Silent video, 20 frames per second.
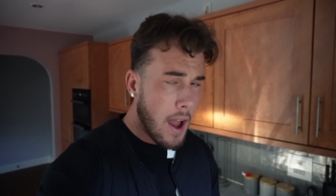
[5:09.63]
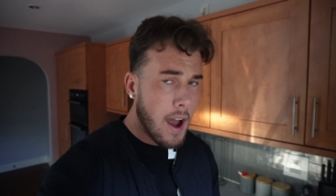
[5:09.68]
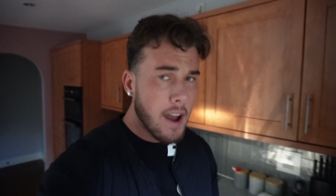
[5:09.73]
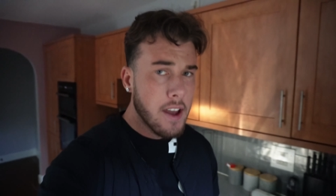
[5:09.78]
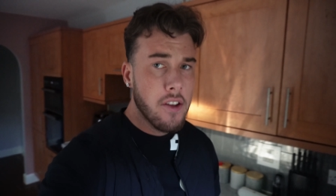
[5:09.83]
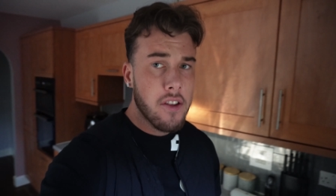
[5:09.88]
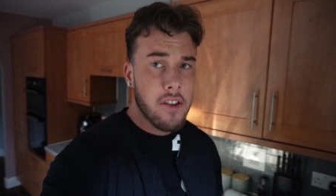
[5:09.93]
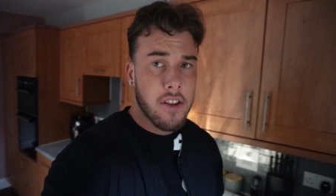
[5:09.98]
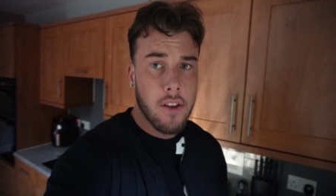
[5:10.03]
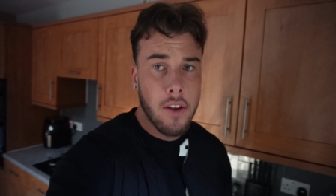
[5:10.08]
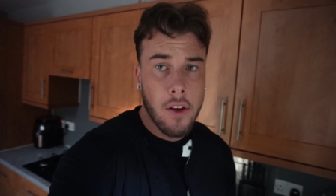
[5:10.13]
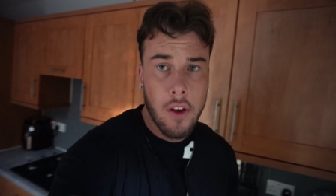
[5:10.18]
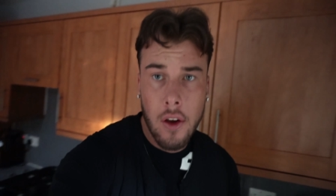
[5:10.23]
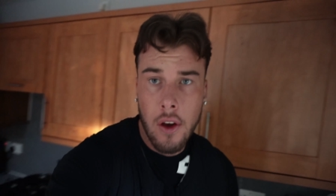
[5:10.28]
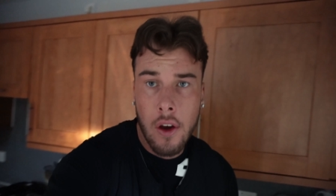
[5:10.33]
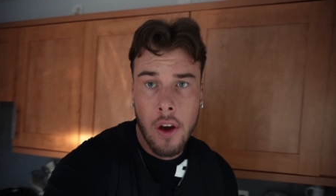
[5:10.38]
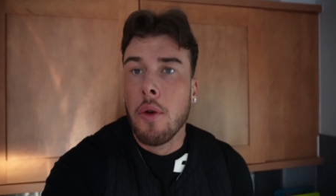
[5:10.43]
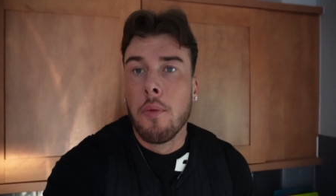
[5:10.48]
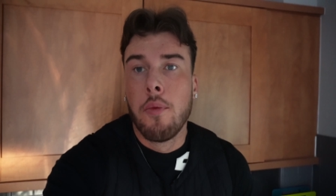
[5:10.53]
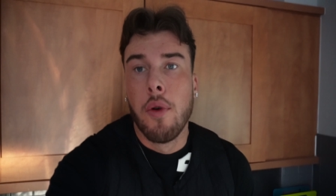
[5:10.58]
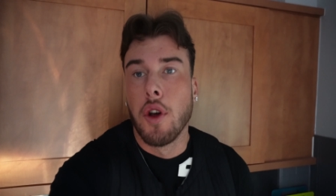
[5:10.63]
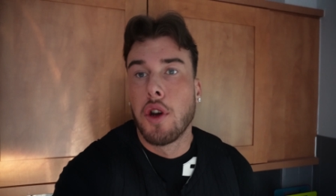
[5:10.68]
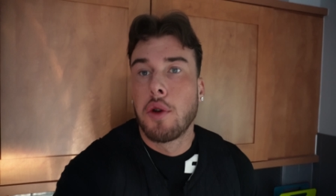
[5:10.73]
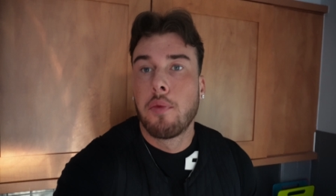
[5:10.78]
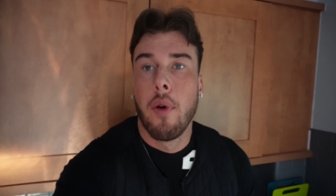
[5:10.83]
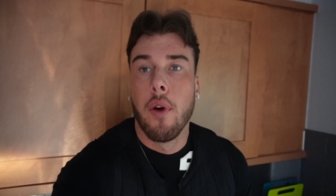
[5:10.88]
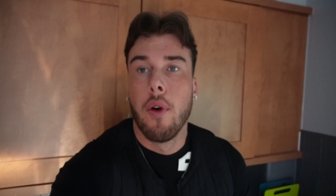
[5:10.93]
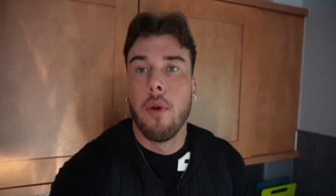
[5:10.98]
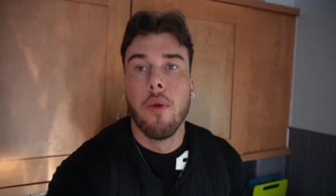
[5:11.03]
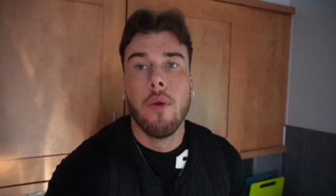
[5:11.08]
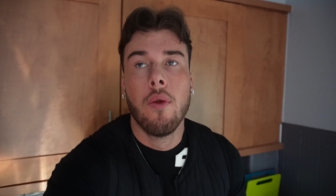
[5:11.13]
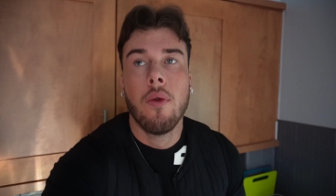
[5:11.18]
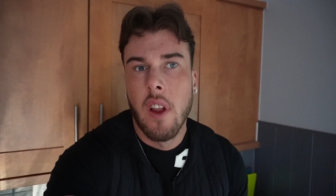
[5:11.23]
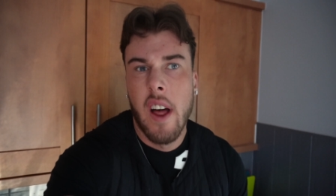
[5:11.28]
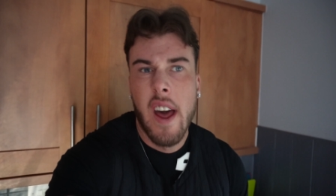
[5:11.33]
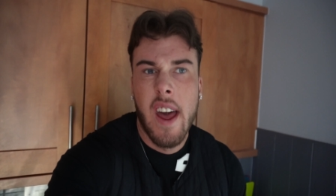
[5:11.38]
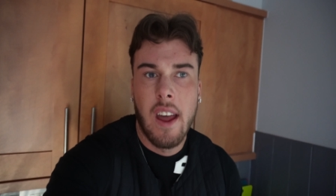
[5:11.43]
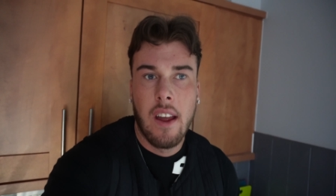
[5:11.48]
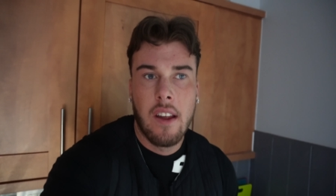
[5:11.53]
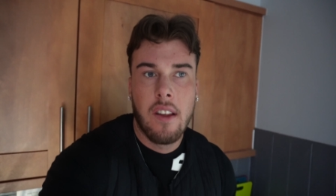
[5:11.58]
I used to do push pull
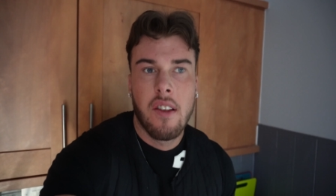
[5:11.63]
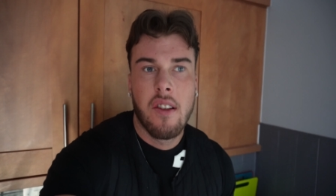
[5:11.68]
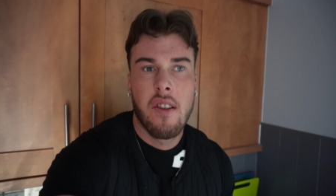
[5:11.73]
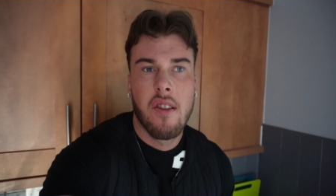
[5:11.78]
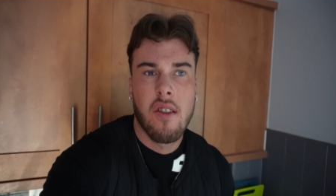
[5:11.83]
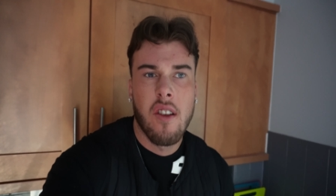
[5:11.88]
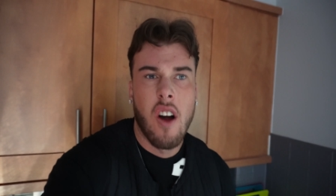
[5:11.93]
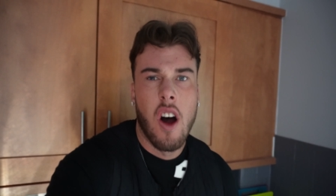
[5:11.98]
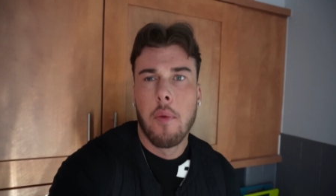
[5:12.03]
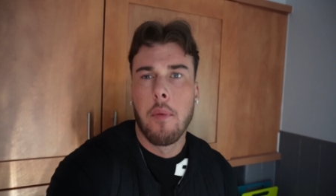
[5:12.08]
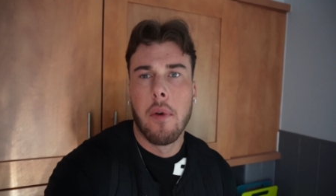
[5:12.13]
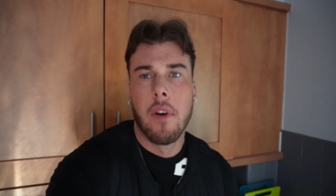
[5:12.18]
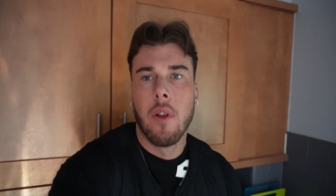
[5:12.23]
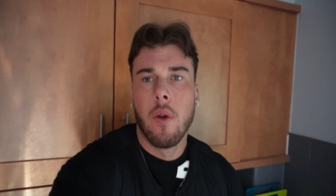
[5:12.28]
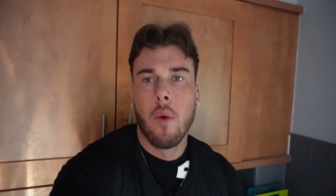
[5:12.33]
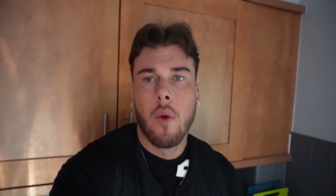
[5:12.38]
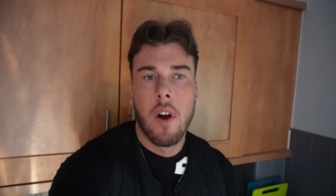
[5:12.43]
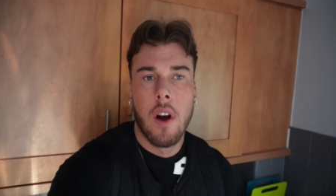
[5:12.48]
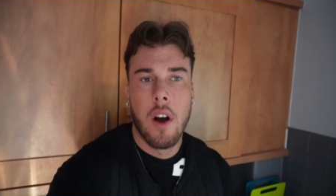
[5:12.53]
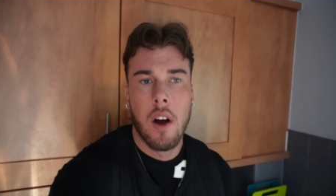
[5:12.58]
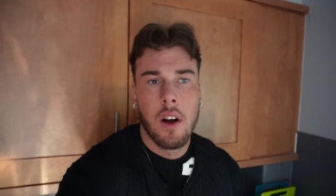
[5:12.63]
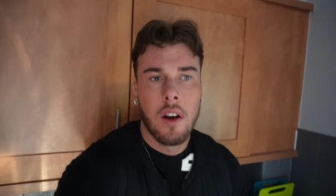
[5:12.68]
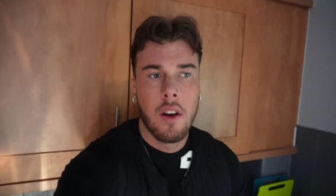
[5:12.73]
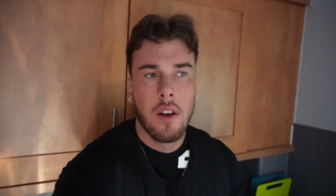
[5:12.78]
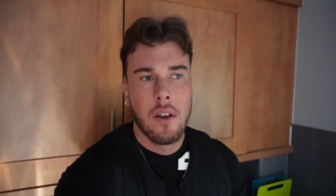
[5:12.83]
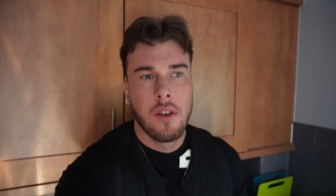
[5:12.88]
legs upper lower